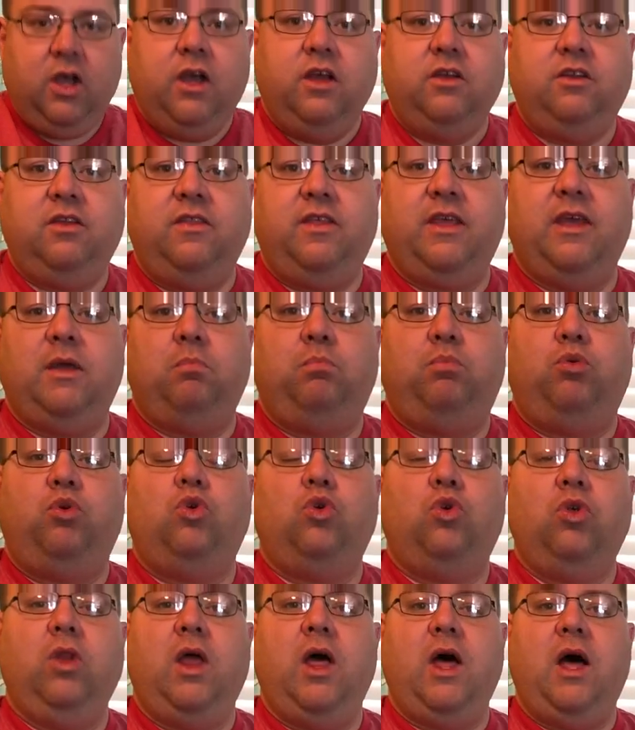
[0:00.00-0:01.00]
to then
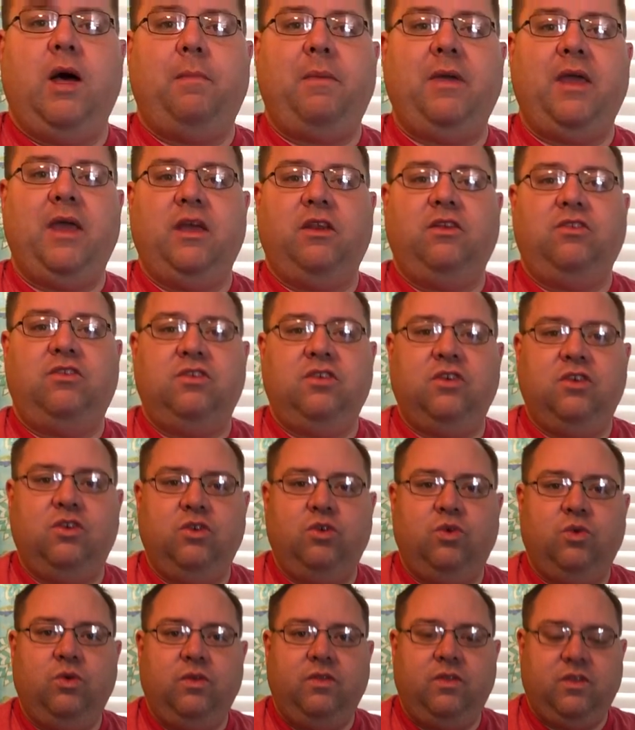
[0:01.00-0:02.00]
pull up
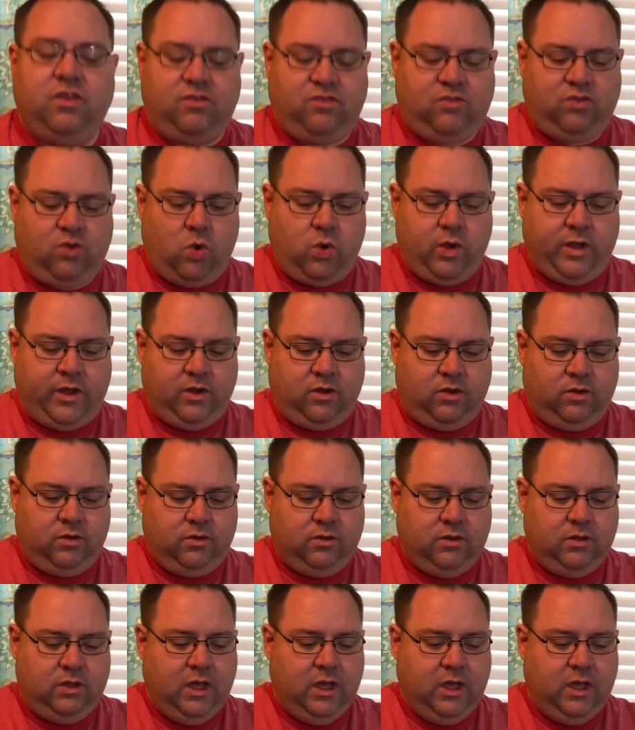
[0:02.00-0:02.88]
into the soil.